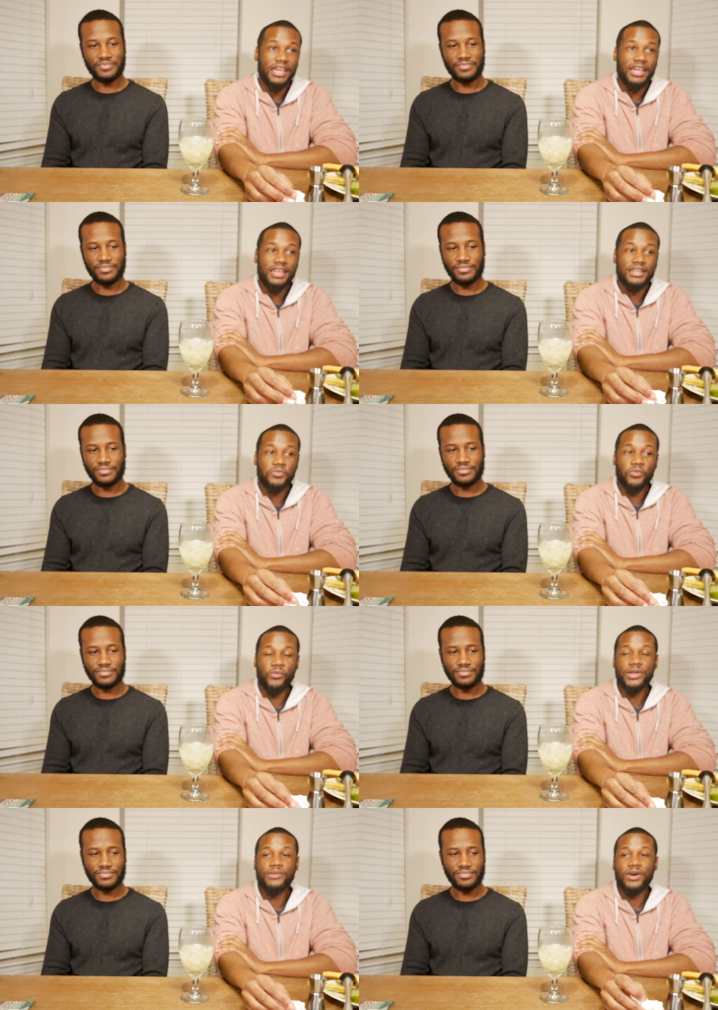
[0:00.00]

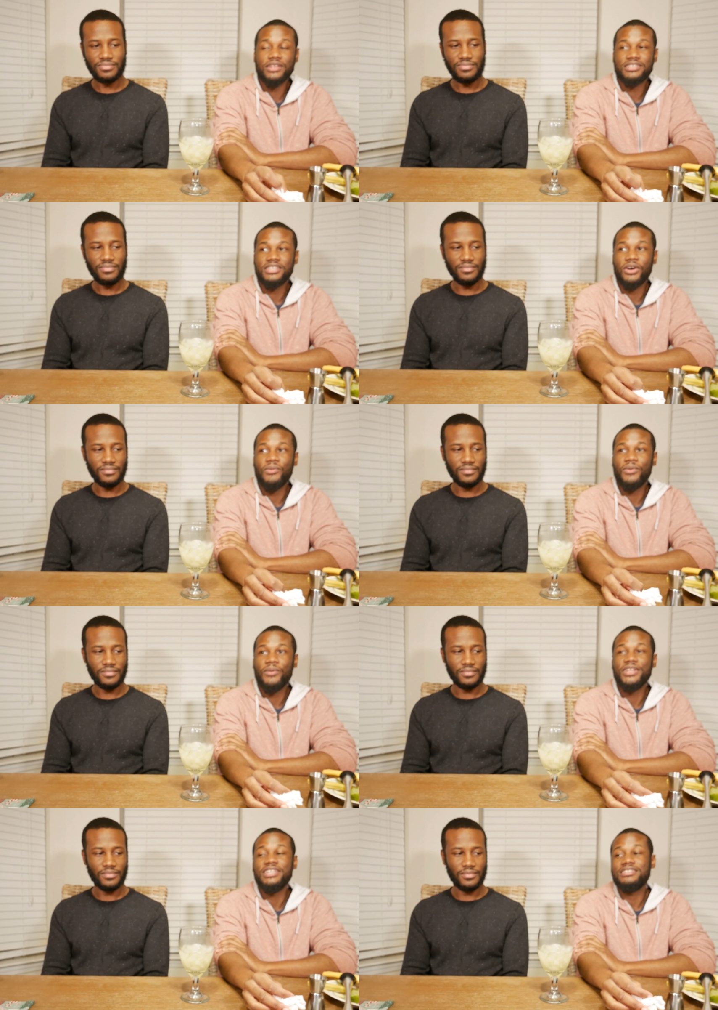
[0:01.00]
Speaker 1: And we want to know
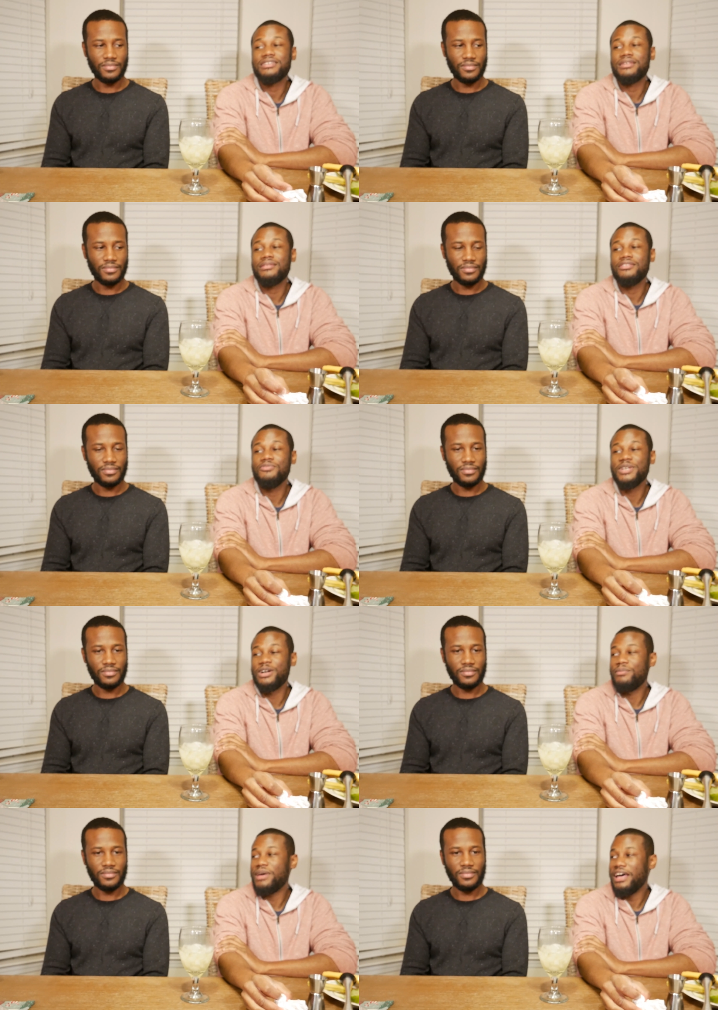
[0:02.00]
what we need to consume in
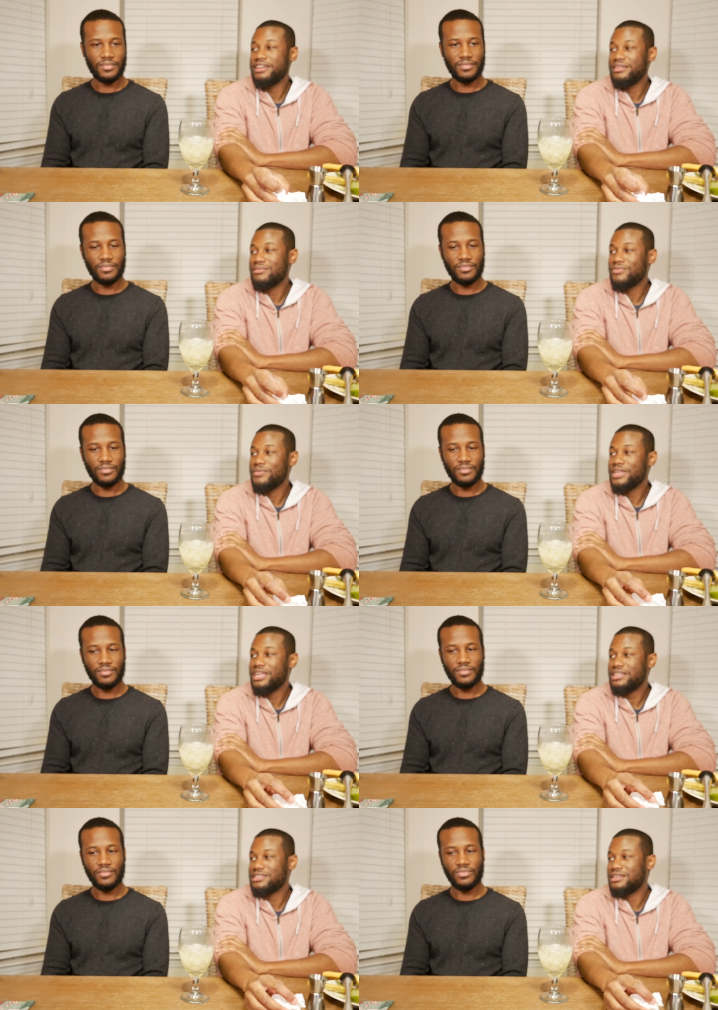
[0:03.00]
our bodies when we
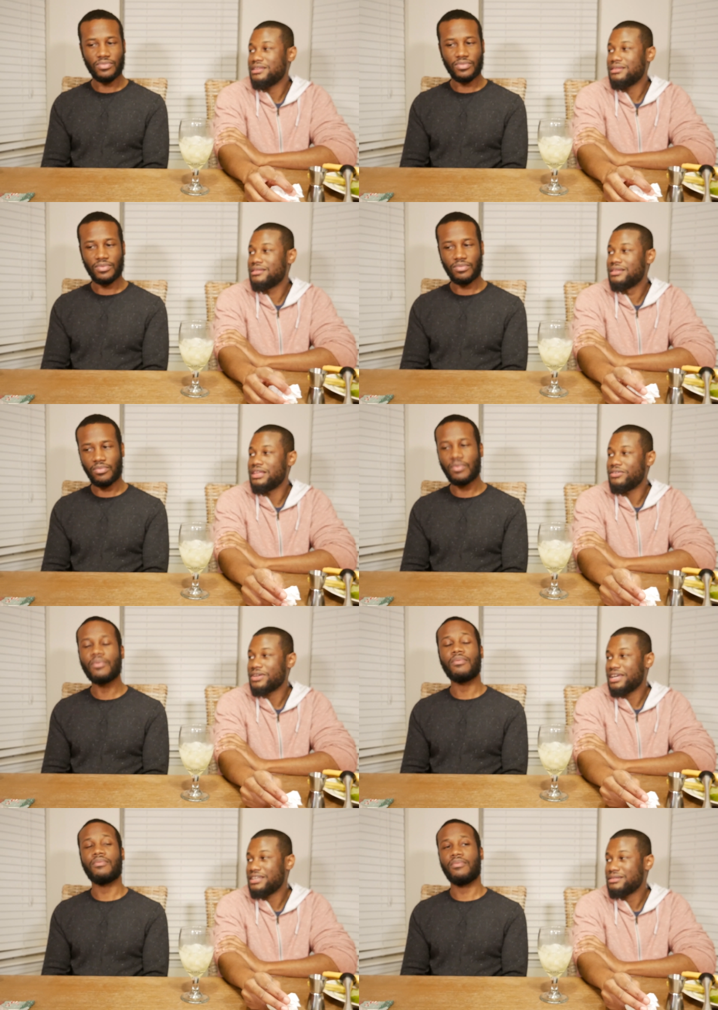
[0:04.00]
get to these
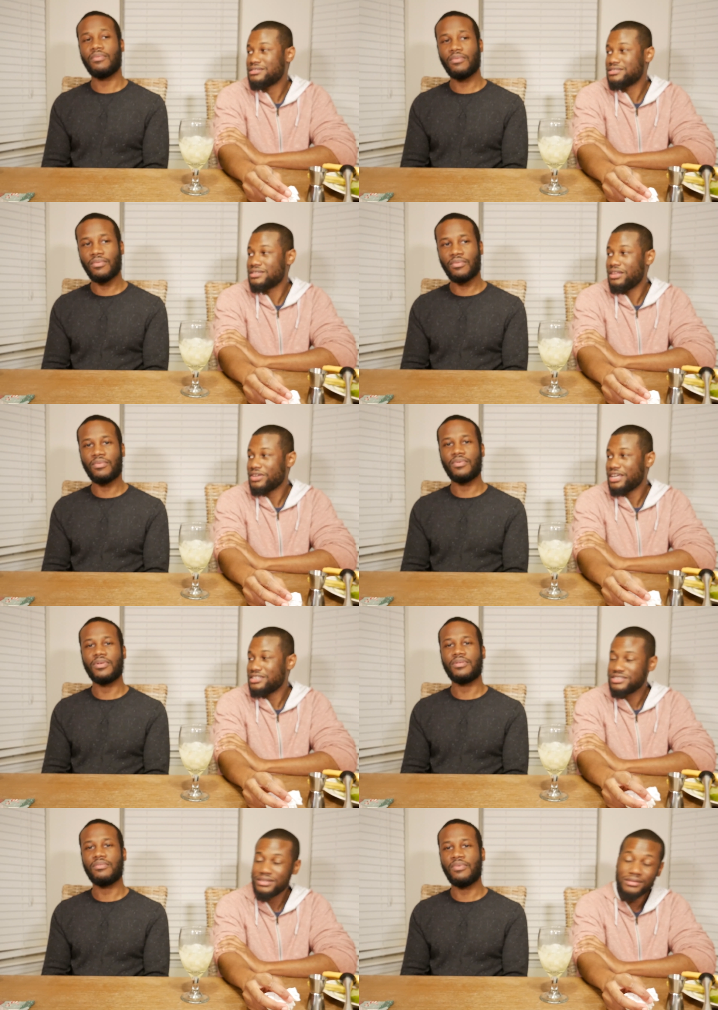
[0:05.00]
locations.
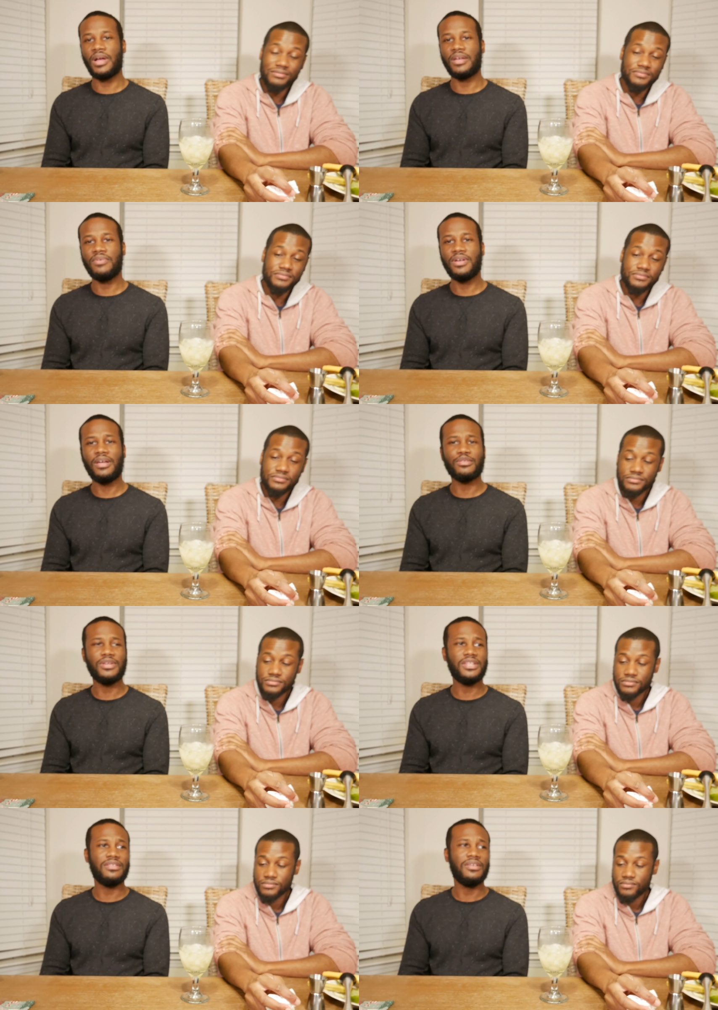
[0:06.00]
Locations,
Speaker 2: right? We also
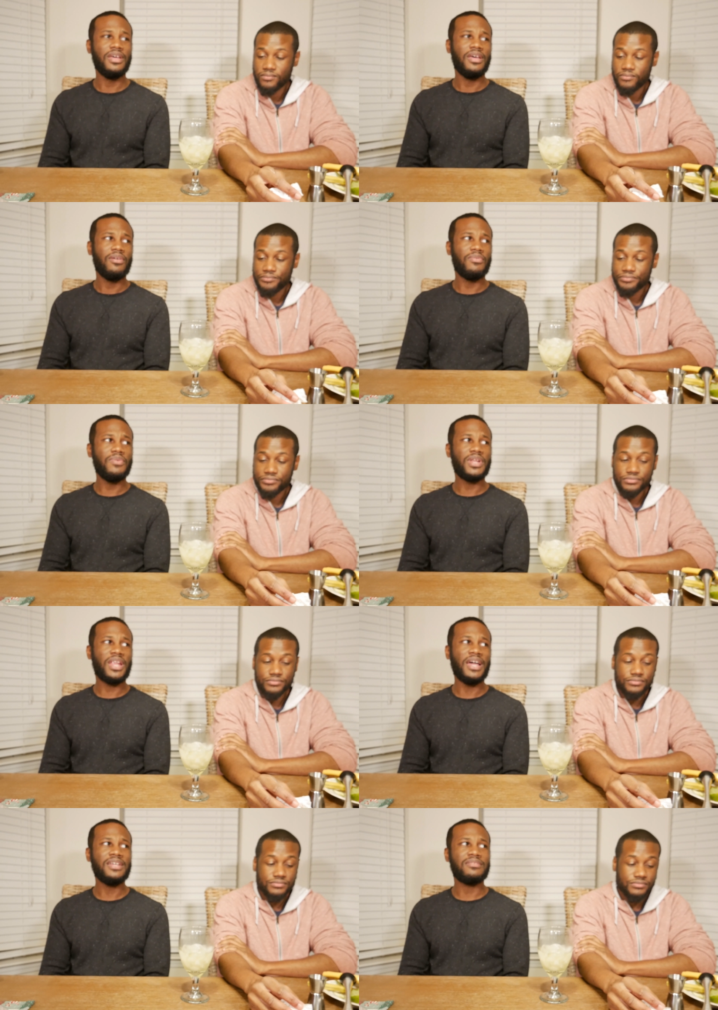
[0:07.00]
need. We would
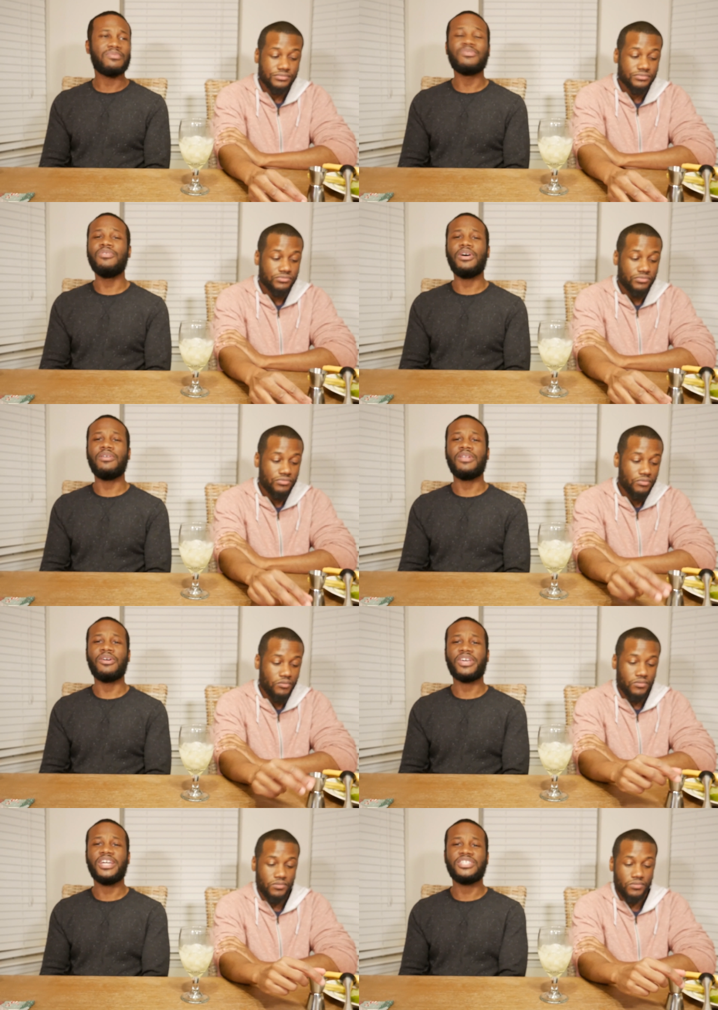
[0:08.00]
like, you know,
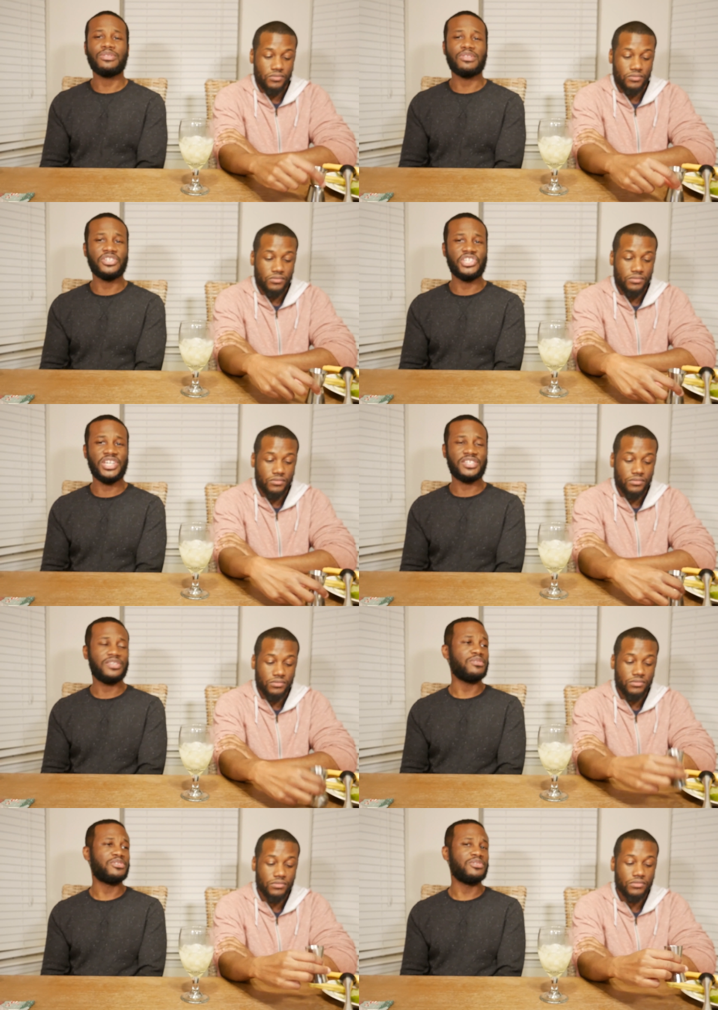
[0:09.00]
location
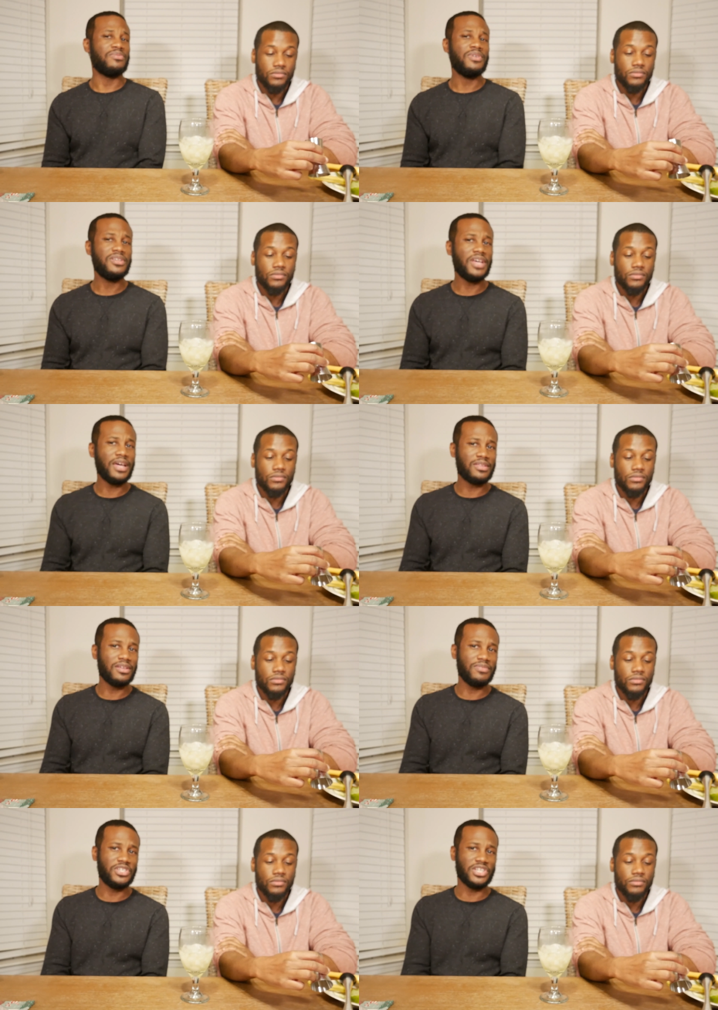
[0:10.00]
suggestions too. Where do you guys
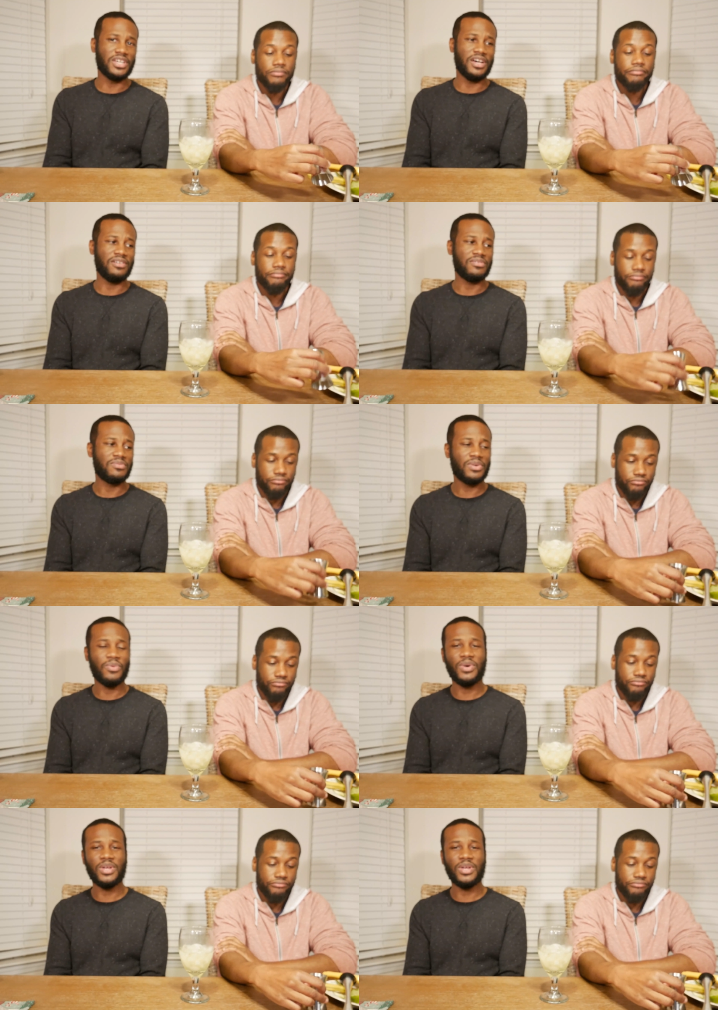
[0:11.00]
think we should go? Mm-hmm. What